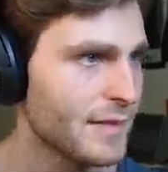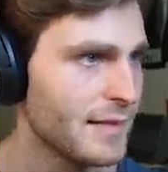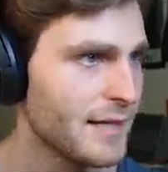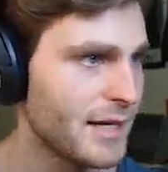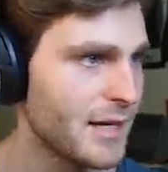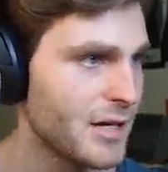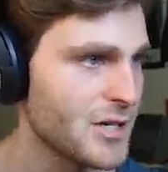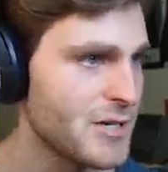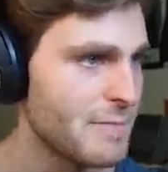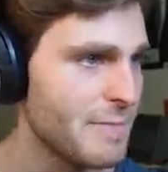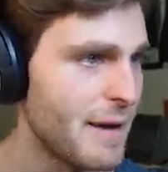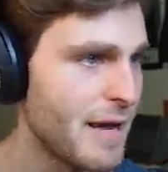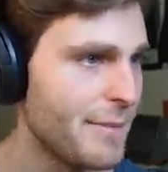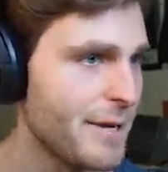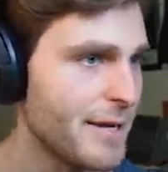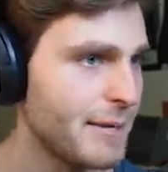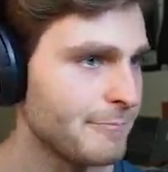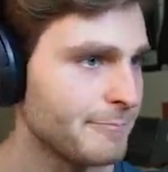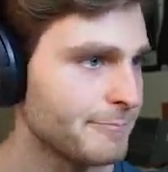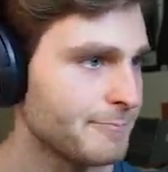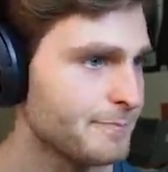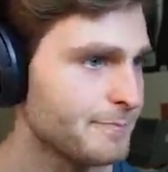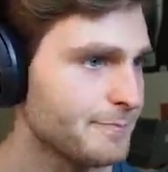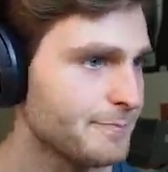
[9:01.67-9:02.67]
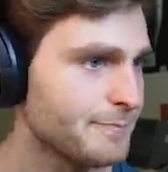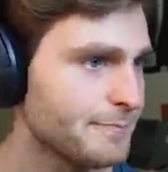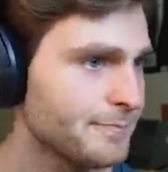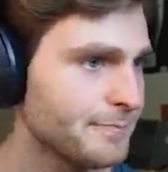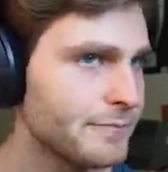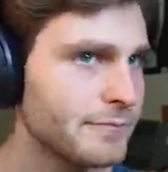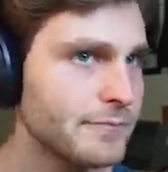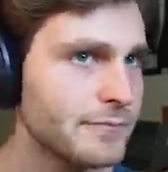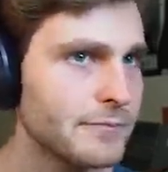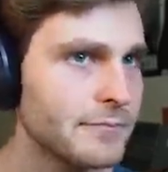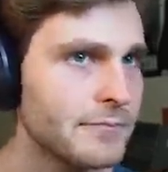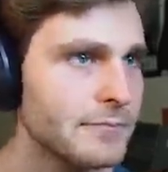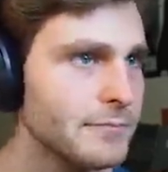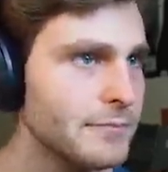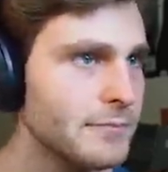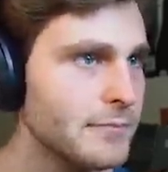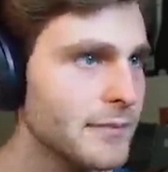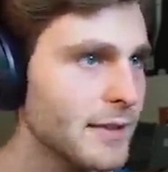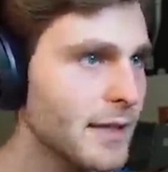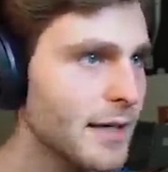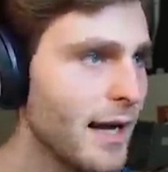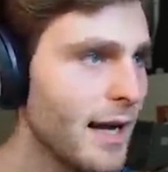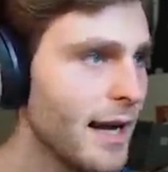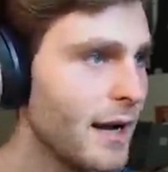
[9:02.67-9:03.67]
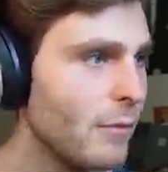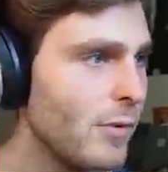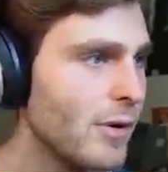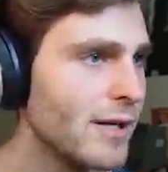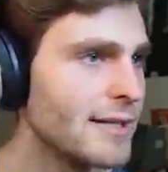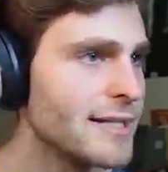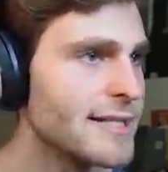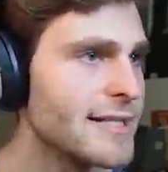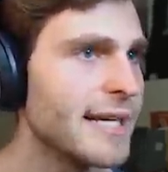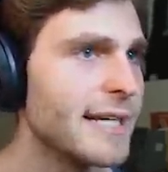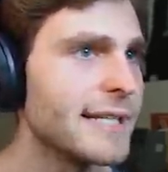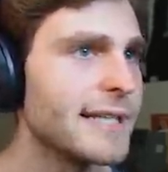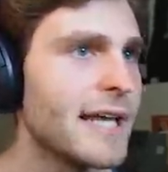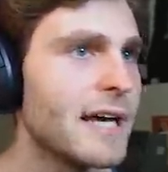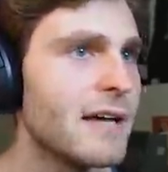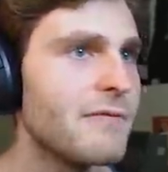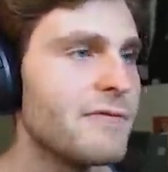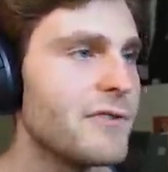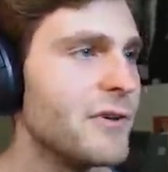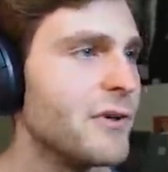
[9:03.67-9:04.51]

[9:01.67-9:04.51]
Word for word: I got you, baby. I will take that